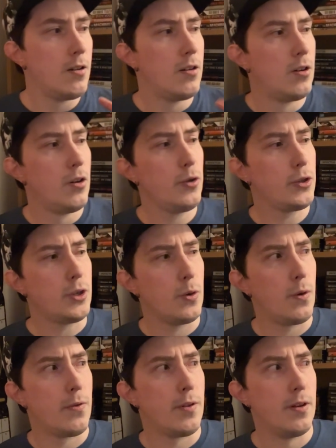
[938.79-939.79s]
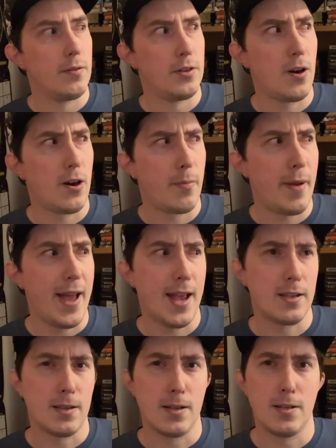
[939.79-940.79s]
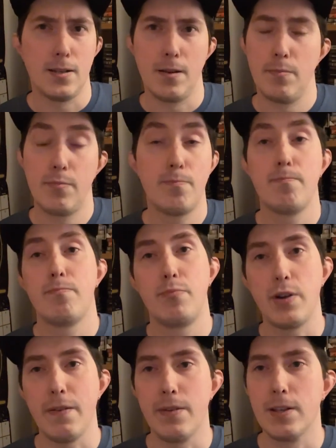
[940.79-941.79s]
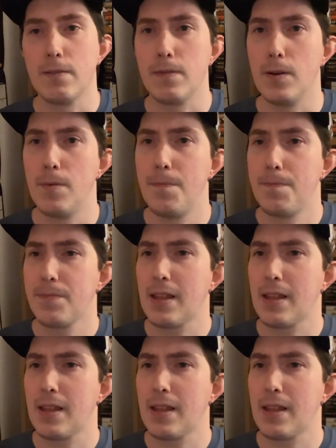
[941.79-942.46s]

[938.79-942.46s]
Also with Dark Passage, the previous film,